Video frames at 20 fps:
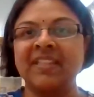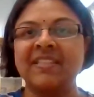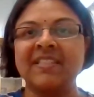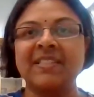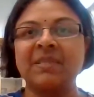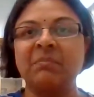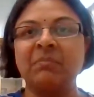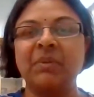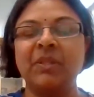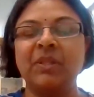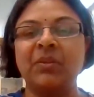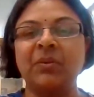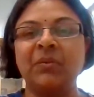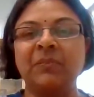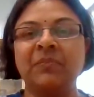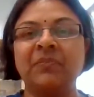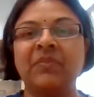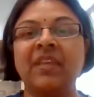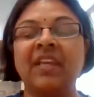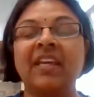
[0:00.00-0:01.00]
Simple, no?
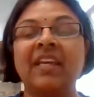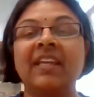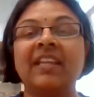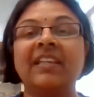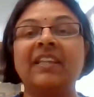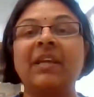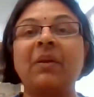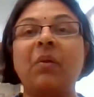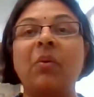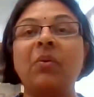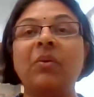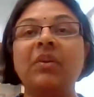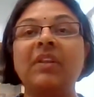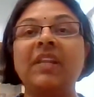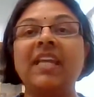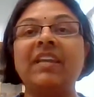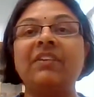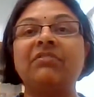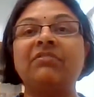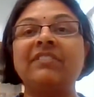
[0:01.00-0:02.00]
The
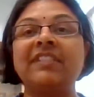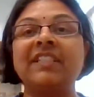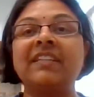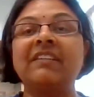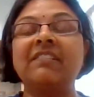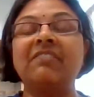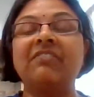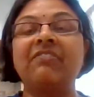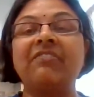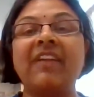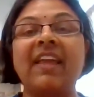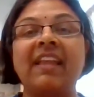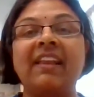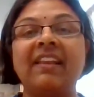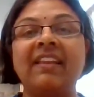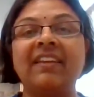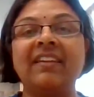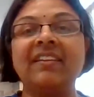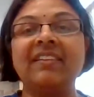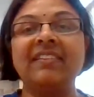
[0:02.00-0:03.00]
only real
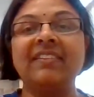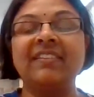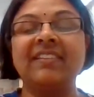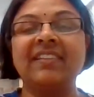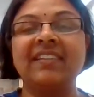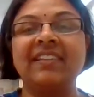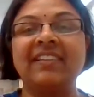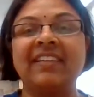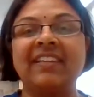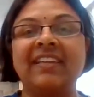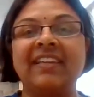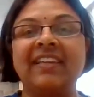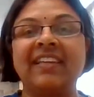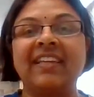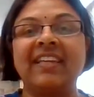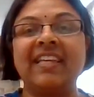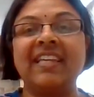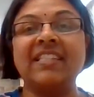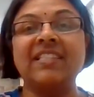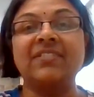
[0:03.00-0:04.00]
failure
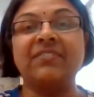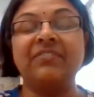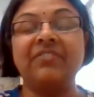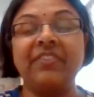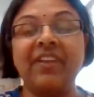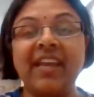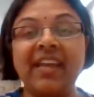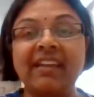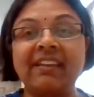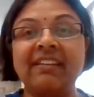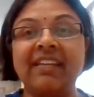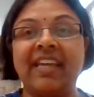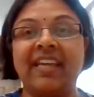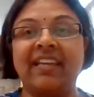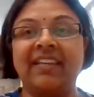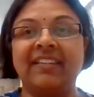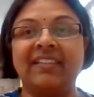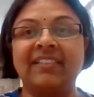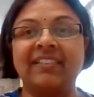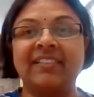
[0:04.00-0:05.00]
is
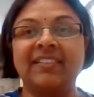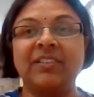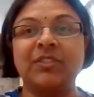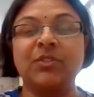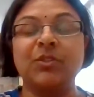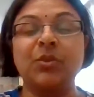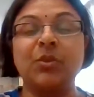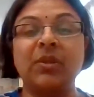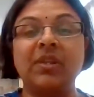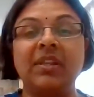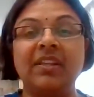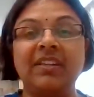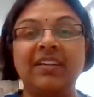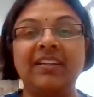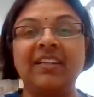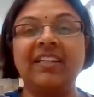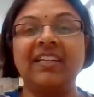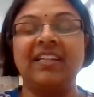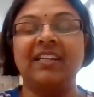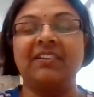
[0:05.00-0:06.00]
failing to
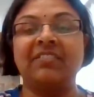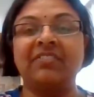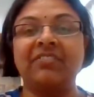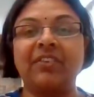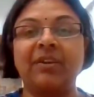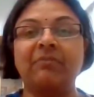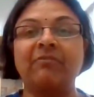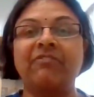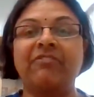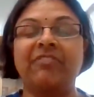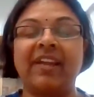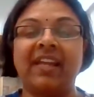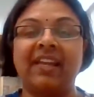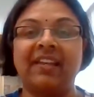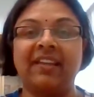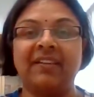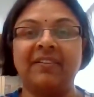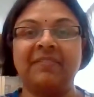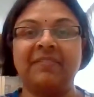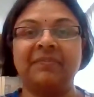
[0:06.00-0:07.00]
learn from
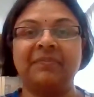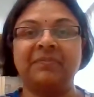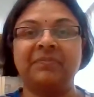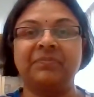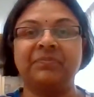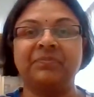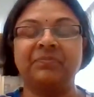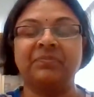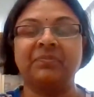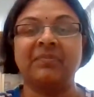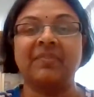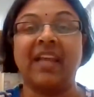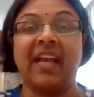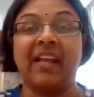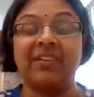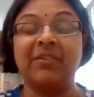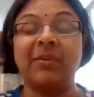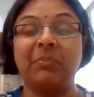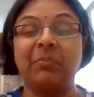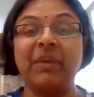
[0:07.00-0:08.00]
failure.
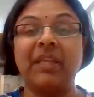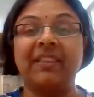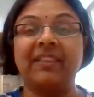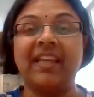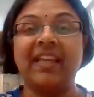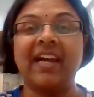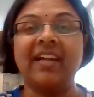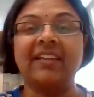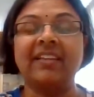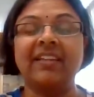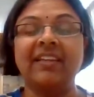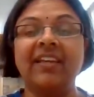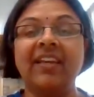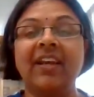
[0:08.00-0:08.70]
I'll repeat that.